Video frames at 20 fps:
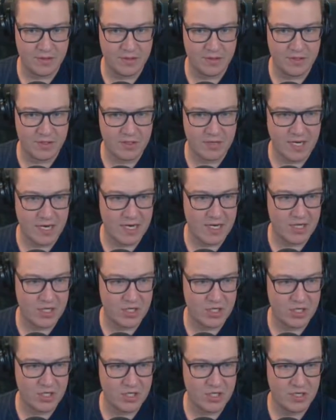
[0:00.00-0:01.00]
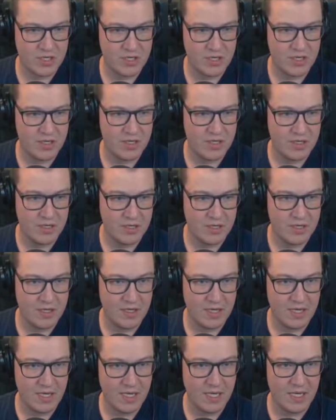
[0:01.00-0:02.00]
trash
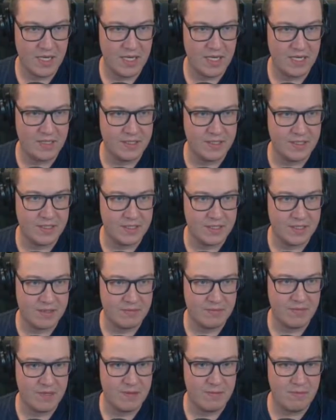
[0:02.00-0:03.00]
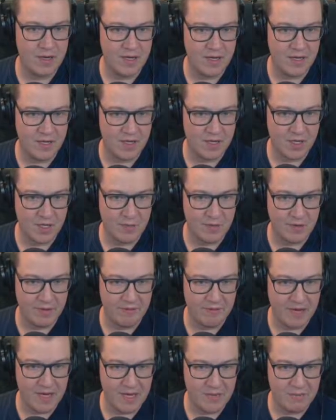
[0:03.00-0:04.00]
and maybe a couple of
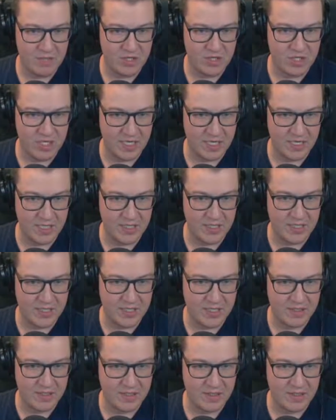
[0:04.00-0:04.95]
vending machines.